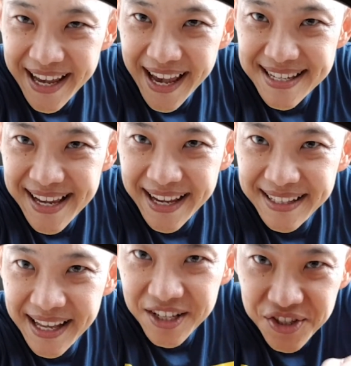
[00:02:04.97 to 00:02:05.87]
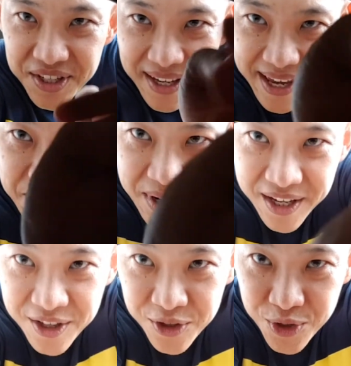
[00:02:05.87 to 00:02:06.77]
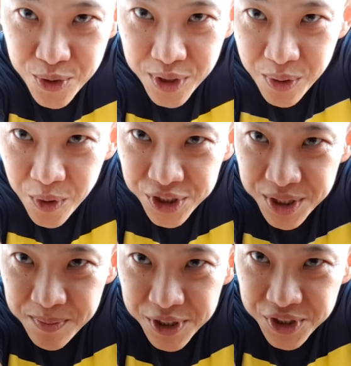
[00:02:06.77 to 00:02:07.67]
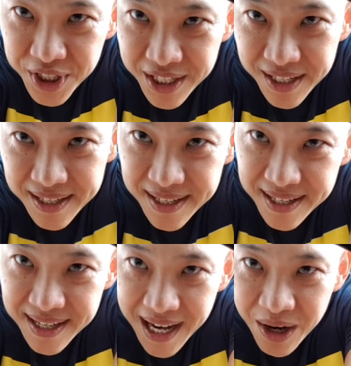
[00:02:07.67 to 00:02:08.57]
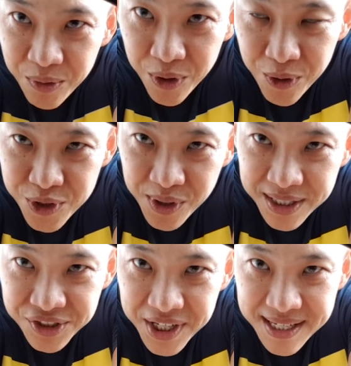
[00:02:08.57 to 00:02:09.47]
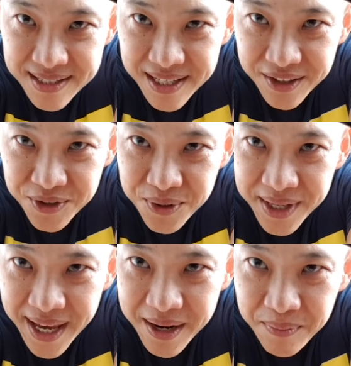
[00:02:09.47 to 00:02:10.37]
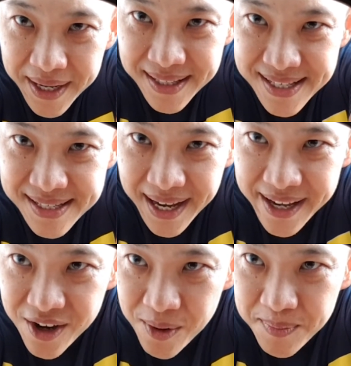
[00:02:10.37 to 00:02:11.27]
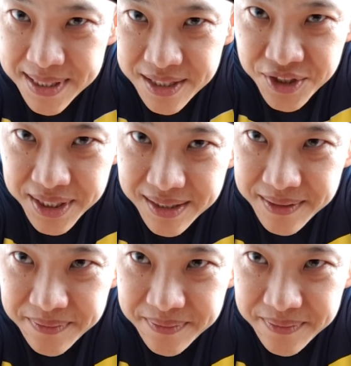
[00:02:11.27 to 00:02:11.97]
As I attach the camera into the washing machine, I will also adjust it to get my desired composition.